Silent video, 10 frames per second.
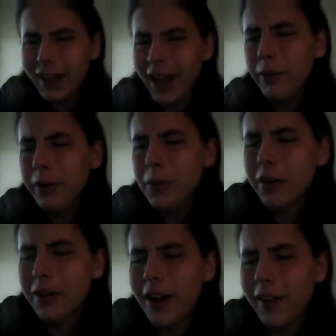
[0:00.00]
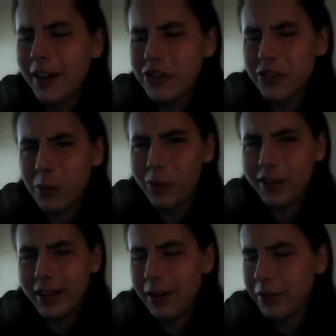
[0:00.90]
I really wonder how that shit
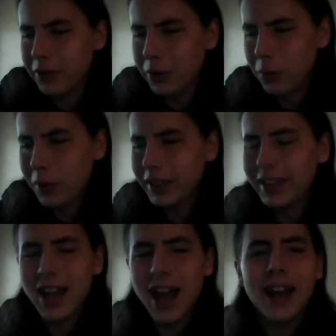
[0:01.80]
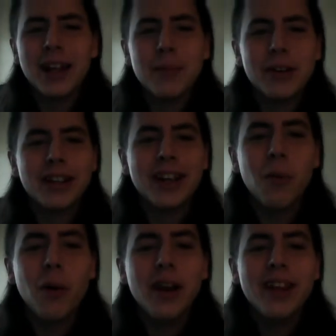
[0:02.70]
went down too. What got him to get,
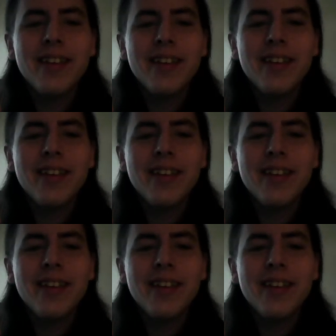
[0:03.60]
what is